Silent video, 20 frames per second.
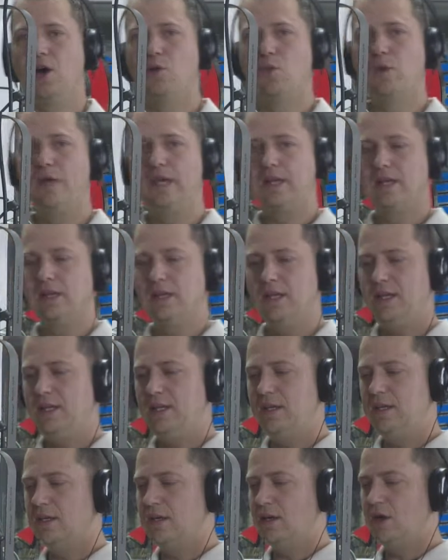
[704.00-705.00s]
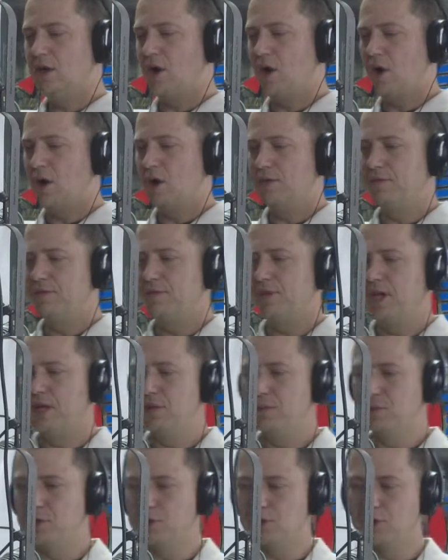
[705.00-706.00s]
We clean our
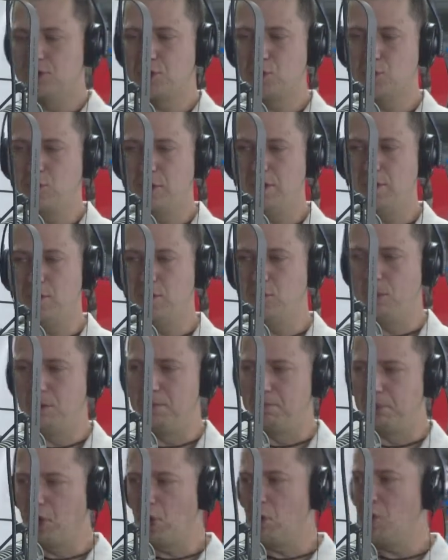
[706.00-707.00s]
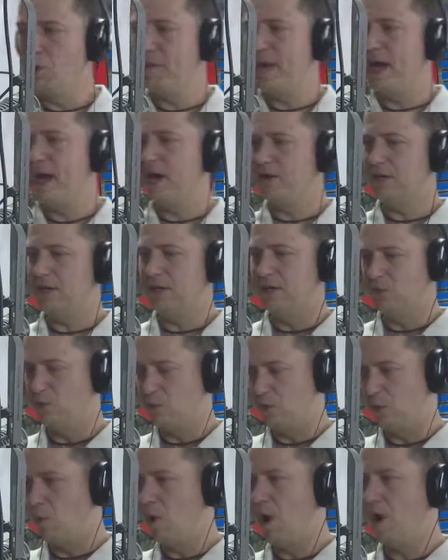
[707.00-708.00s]
inflatables. We blow them out, and then
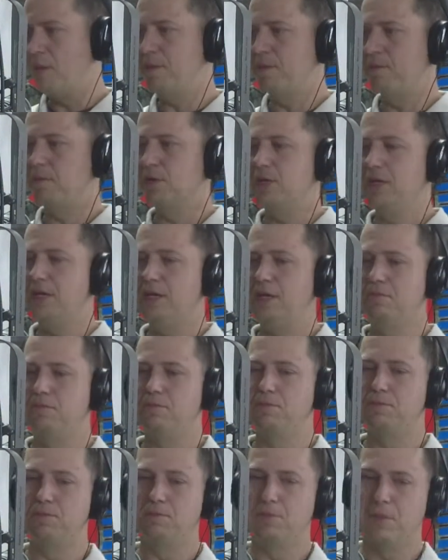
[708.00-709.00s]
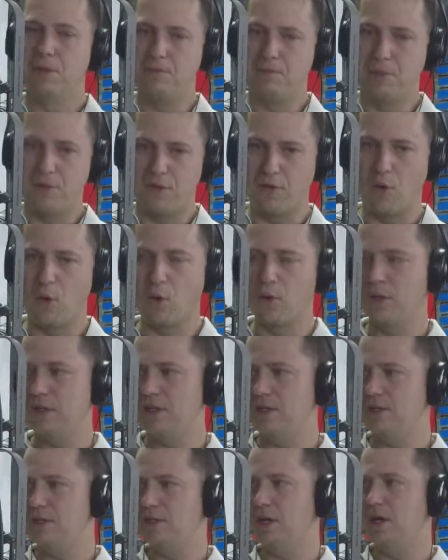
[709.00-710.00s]
we wipe them clean before
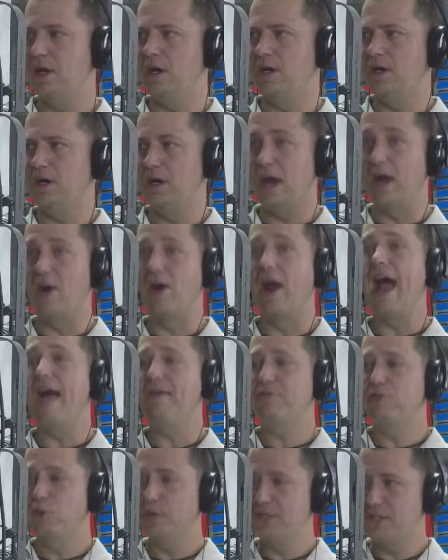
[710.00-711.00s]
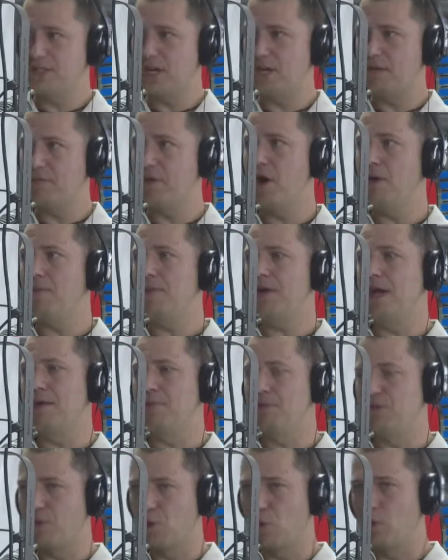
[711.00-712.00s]
after we set them up
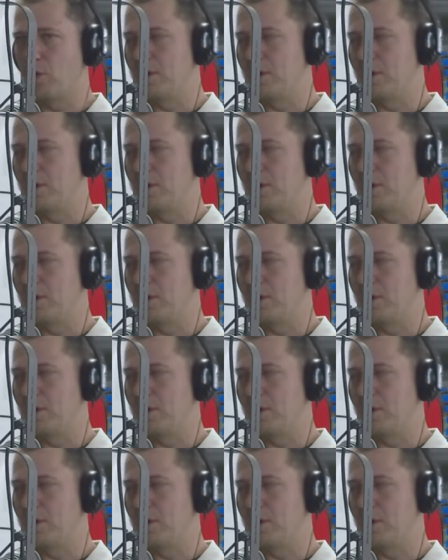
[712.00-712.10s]
and before